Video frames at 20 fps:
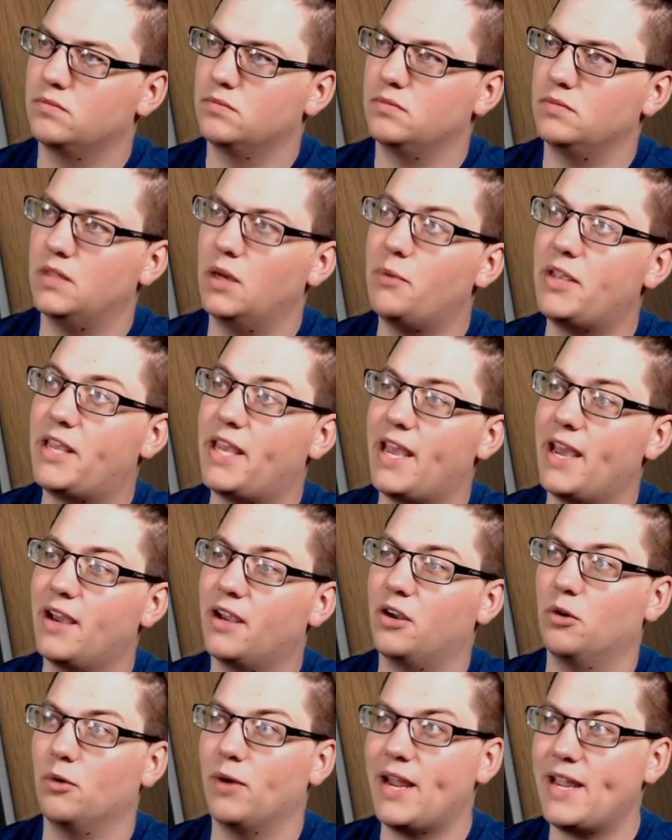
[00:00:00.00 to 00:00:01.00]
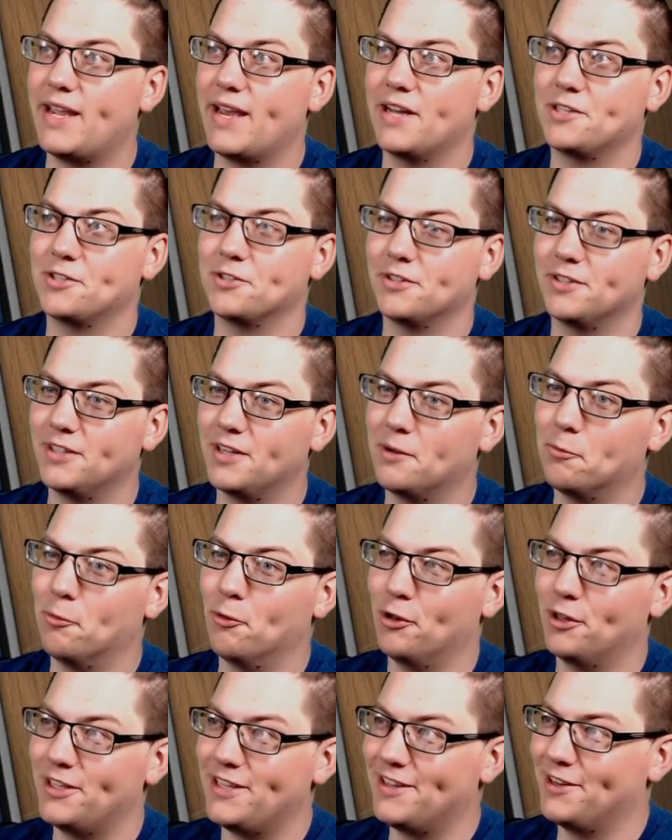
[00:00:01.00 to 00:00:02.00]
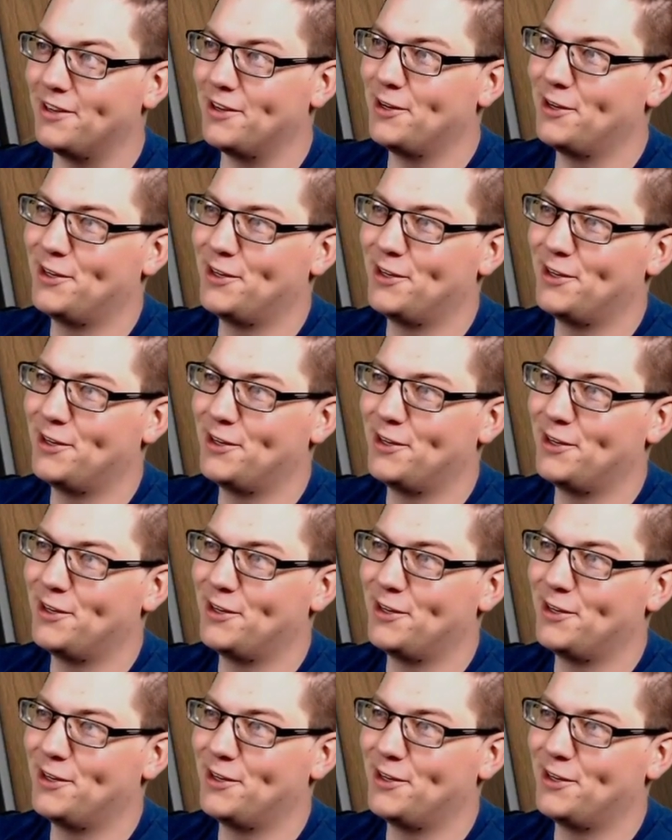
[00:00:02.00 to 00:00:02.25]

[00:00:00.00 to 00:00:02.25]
And we can't Great Catcher the double either.